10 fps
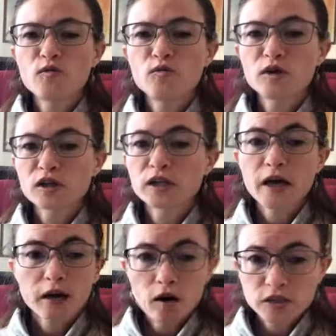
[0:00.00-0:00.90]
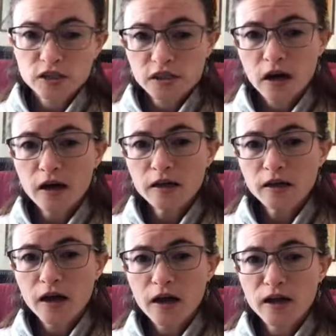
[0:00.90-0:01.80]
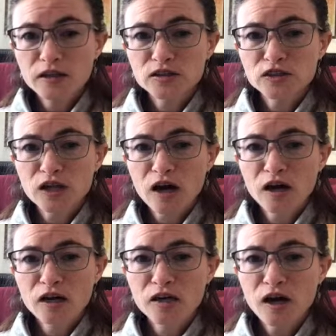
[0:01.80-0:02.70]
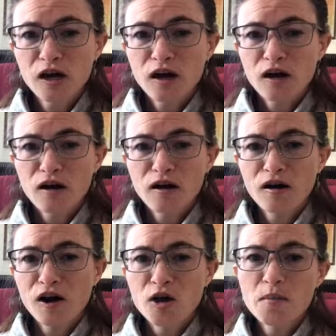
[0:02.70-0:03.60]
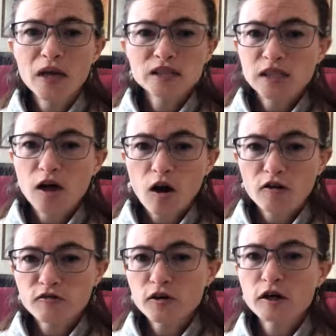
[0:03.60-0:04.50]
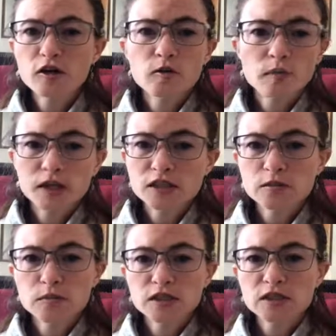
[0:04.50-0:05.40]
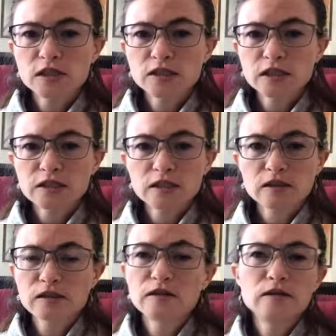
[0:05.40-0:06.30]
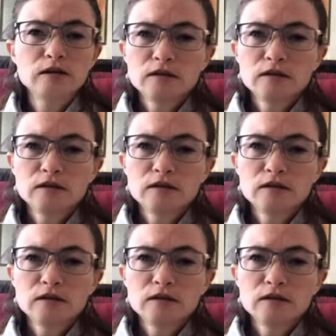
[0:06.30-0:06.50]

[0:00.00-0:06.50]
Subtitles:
really get unstuck and design an amazing offer and an amazing business that's going to,